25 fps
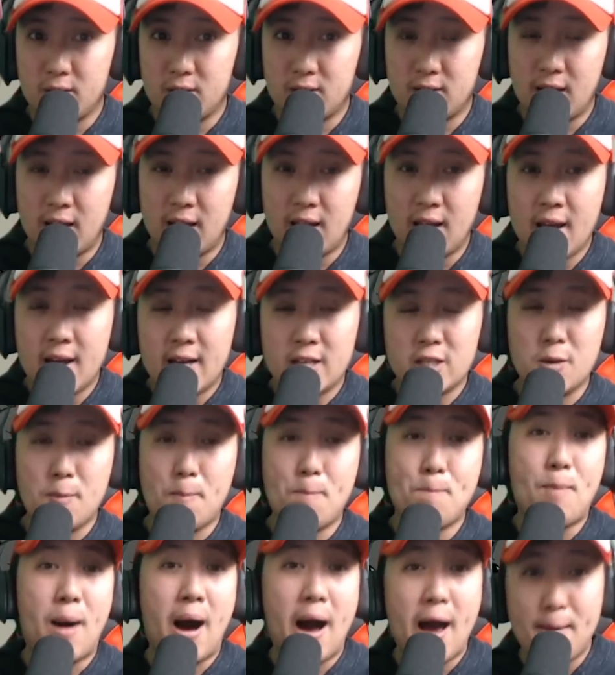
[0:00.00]
state to
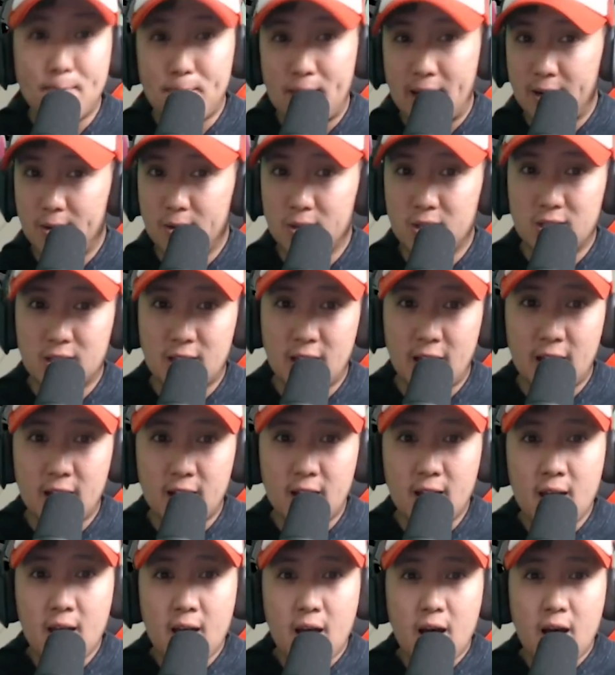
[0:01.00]
bipedal state.